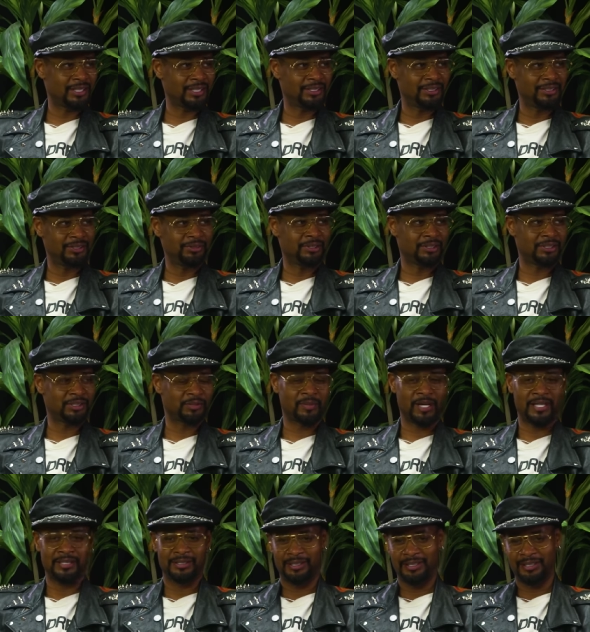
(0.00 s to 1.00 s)
they can do it to
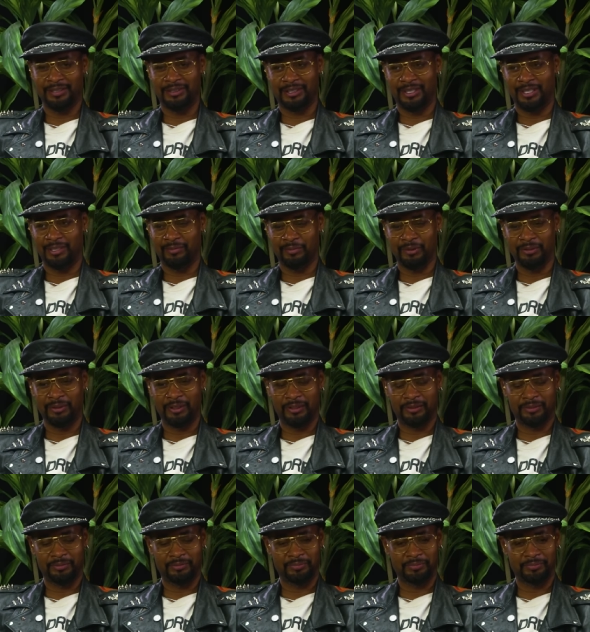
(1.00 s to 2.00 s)
spice things up, you
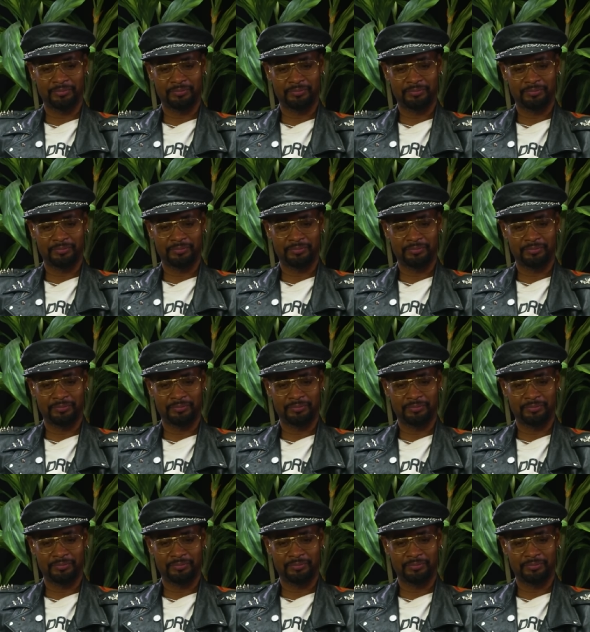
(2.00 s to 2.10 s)
know?